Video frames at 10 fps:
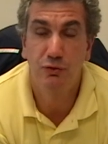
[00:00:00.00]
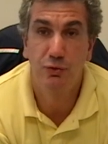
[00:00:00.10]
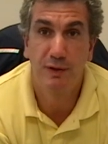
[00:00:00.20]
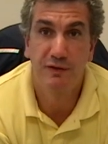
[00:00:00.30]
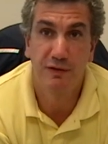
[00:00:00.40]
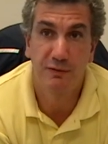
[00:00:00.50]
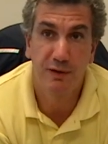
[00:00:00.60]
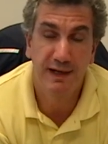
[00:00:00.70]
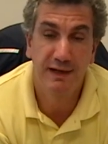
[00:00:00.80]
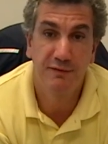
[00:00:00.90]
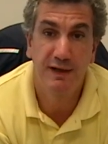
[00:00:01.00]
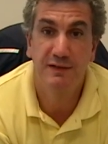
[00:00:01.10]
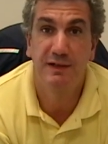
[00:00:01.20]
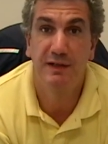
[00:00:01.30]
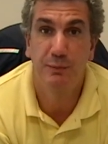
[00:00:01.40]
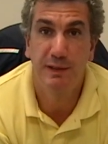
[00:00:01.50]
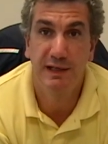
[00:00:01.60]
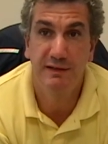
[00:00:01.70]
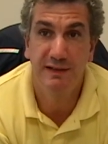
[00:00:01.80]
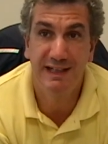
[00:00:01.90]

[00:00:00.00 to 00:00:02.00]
June 26th, Friday Night Fights on ESPN.